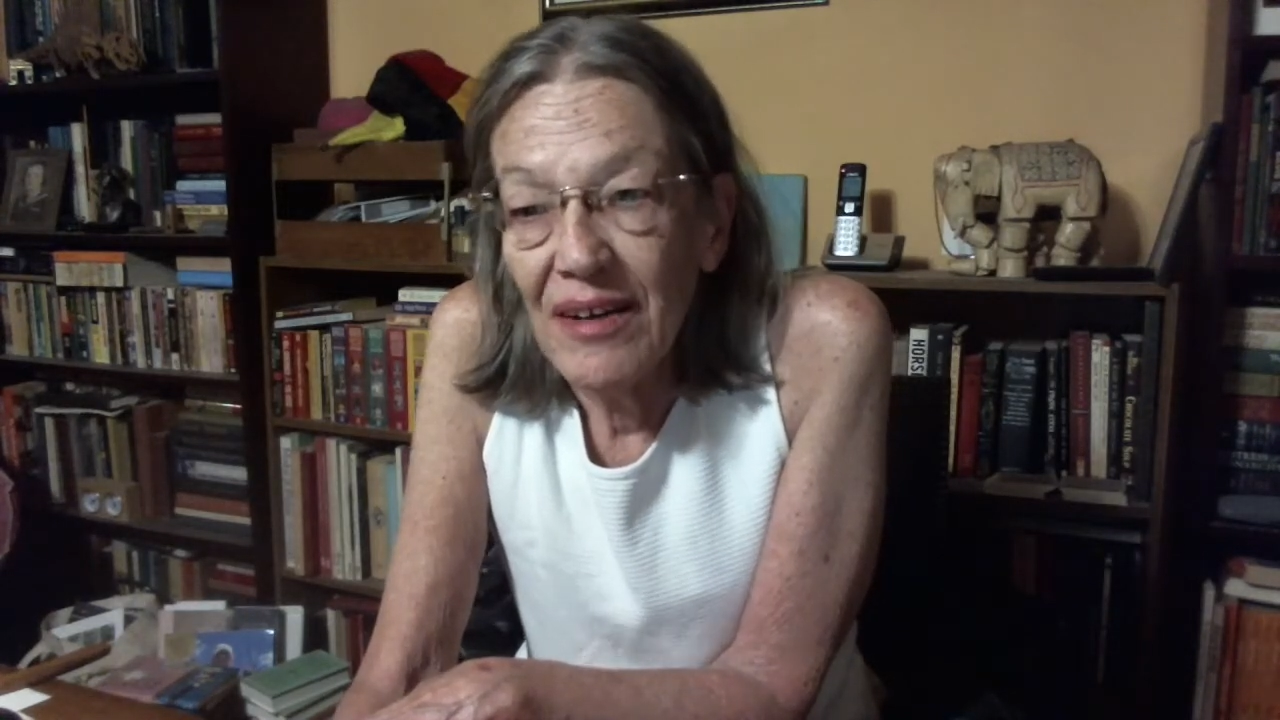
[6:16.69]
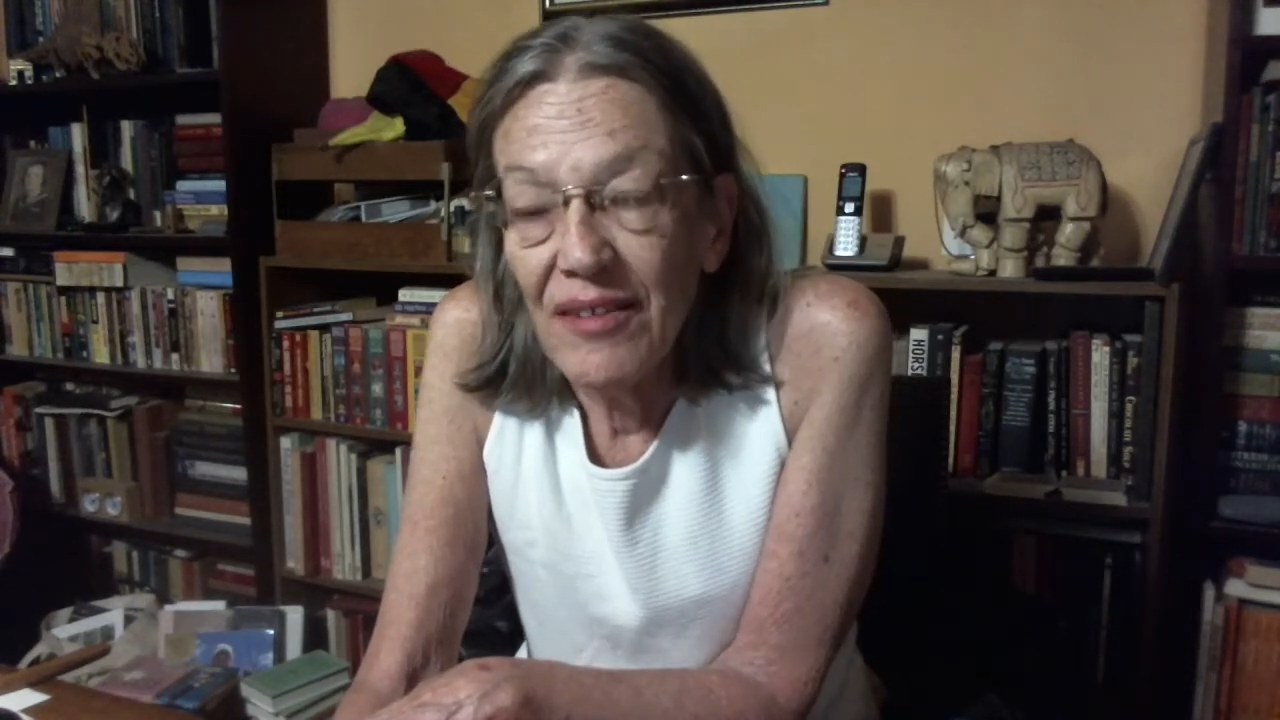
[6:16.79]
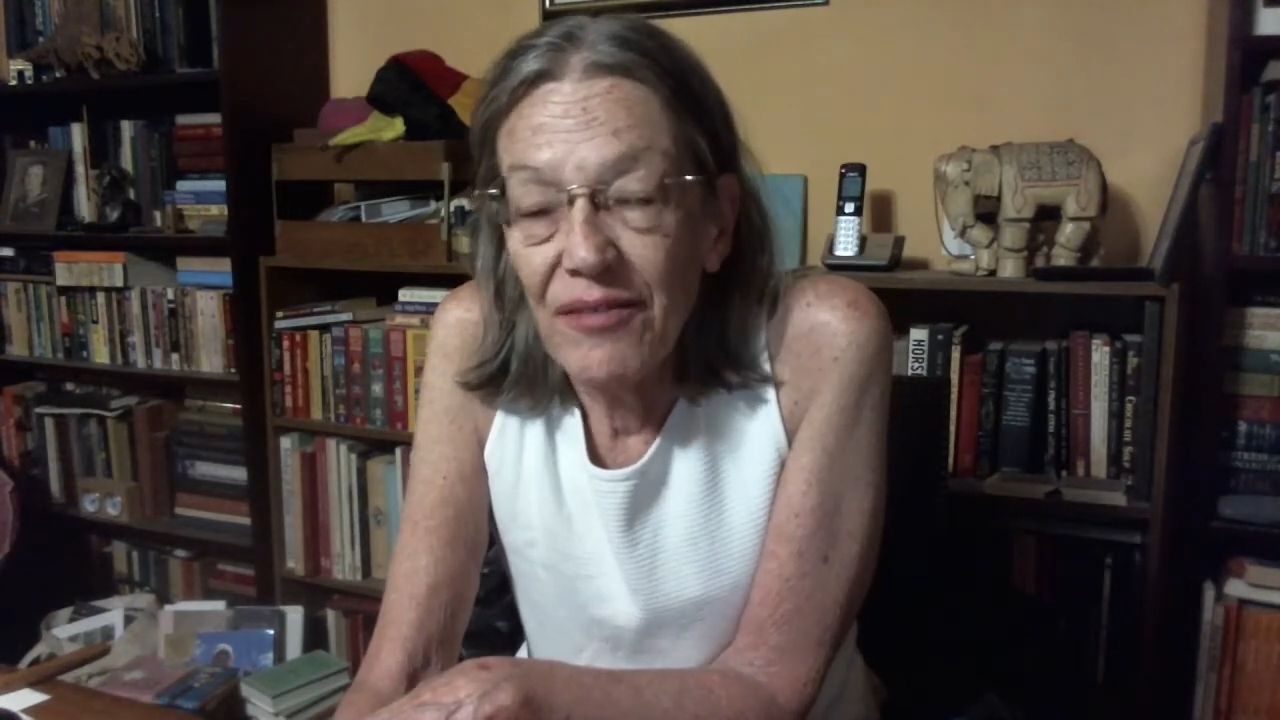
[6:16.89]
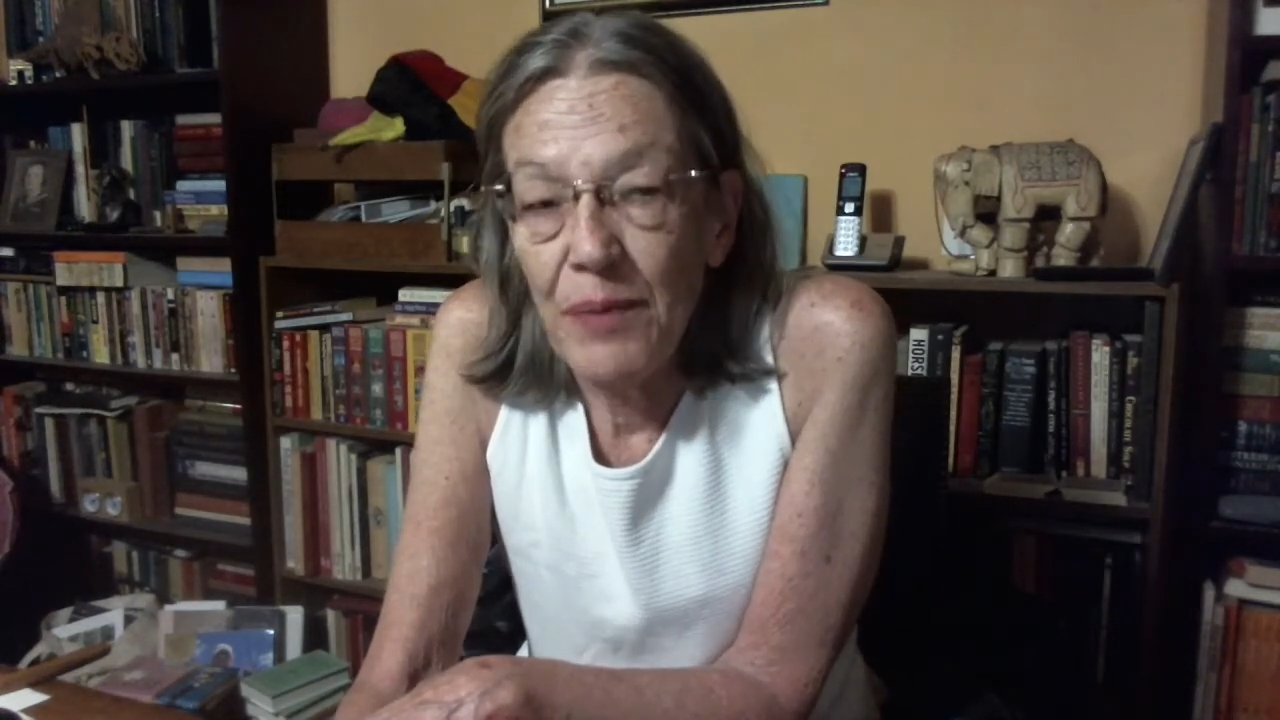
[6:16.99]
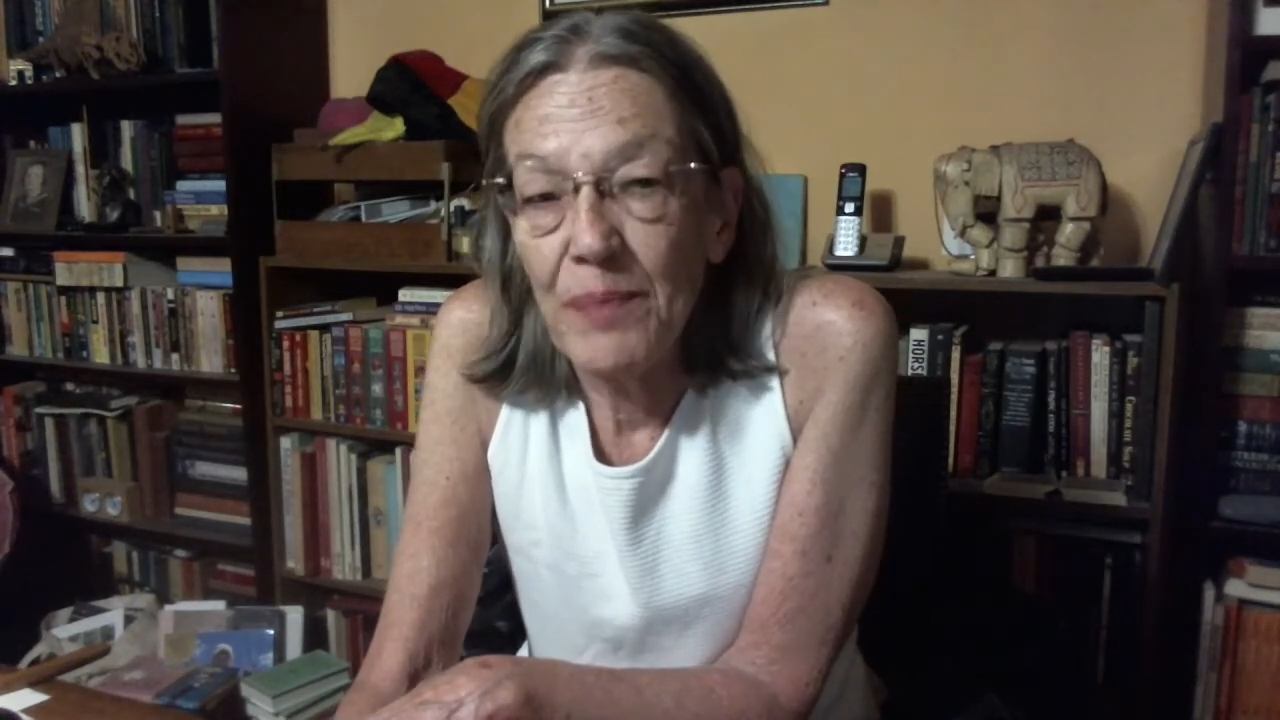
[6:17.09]

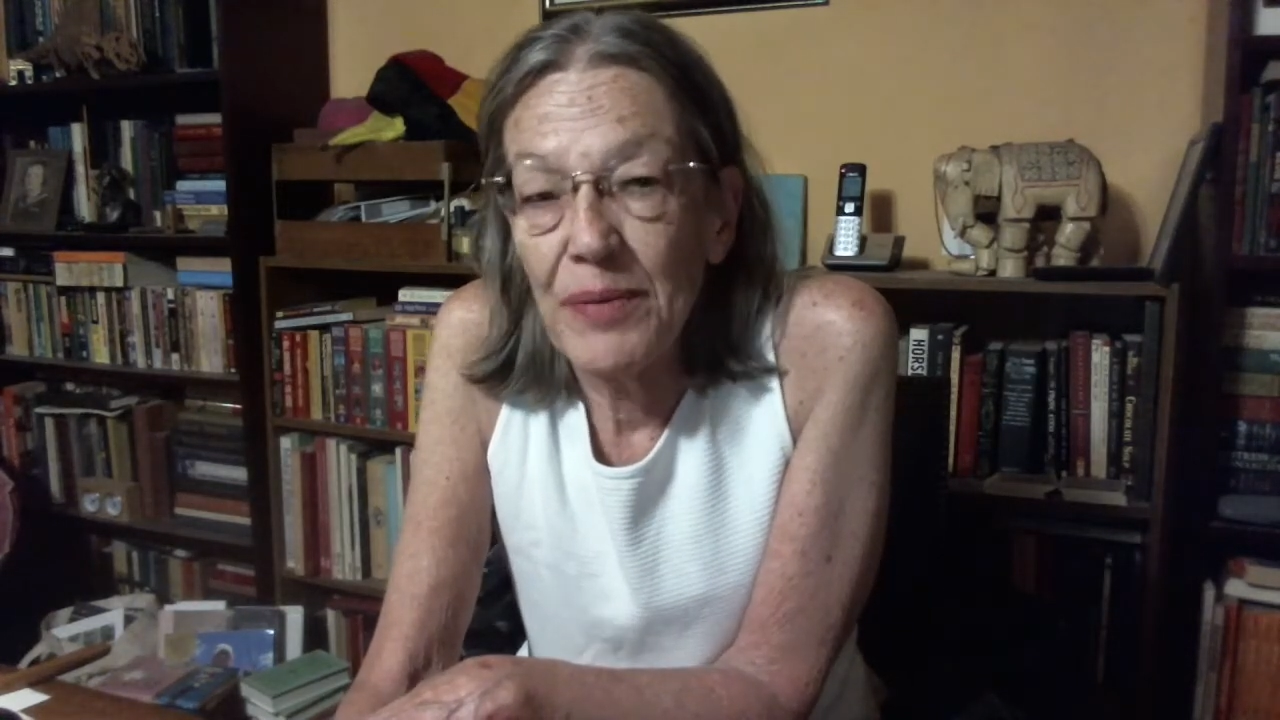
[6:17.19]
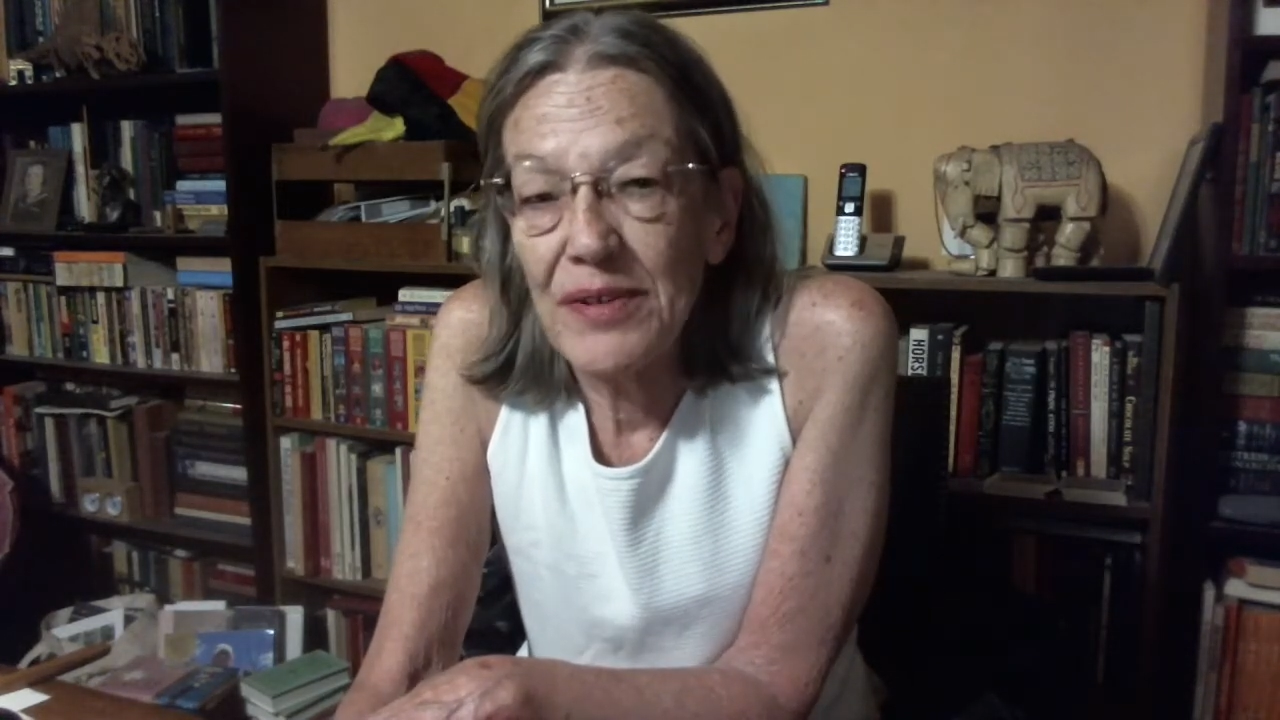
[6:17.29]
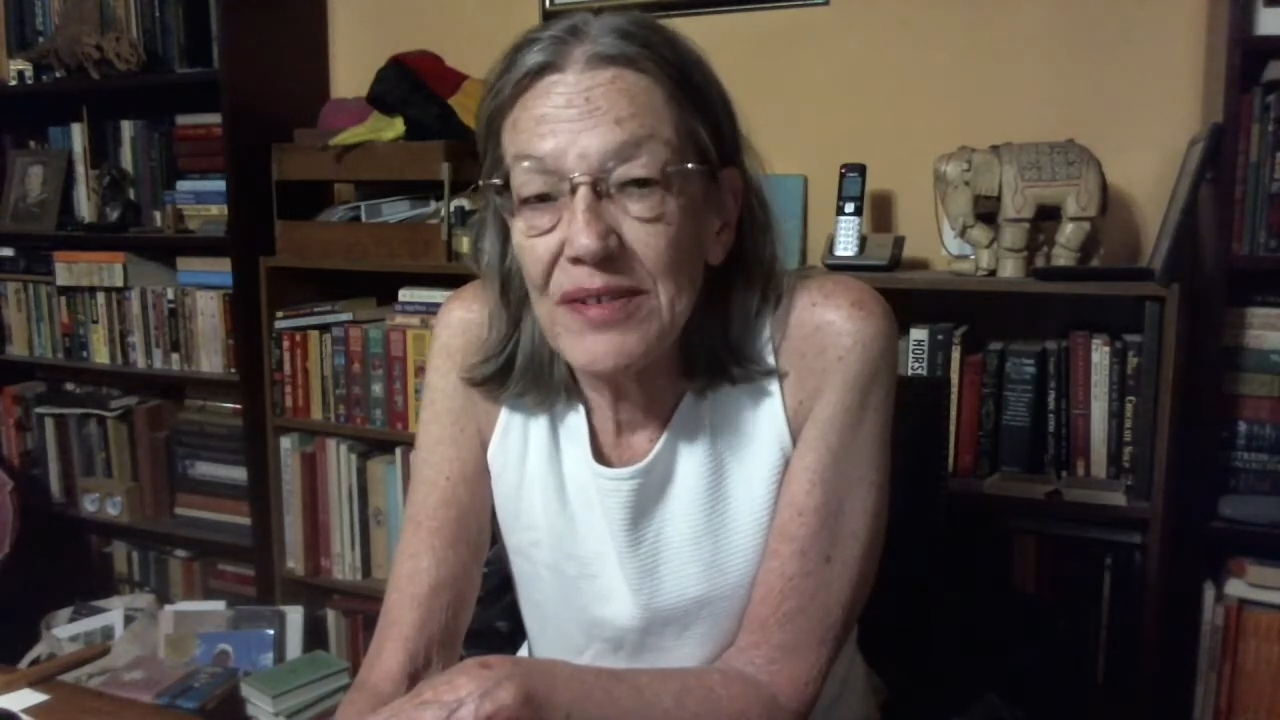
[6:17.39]
of people's